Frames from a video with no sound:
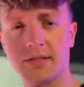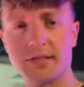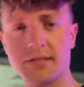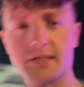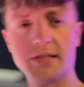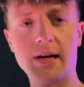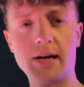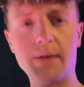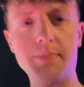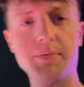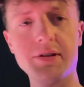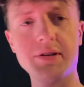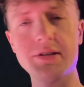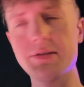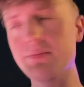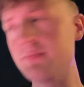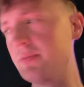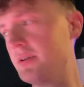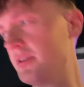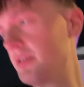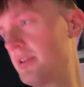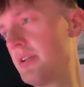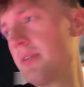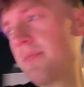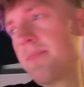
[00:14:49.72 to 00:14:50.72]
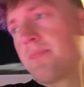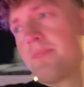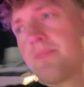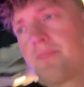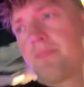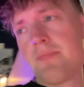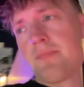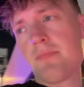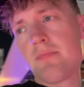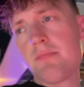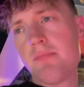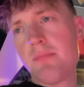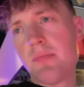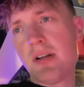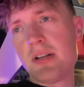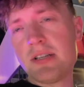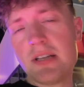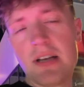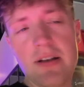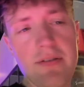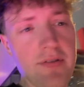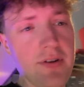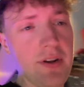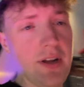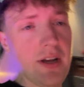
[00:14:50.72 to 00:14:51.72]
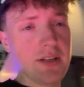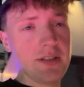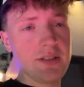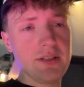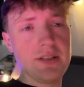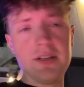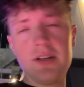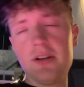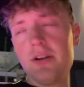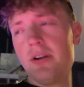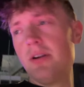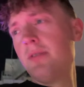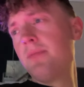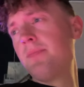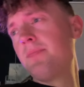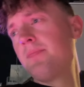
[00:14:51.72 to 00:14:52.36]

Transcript: Top of this building, about to have a nice dinner.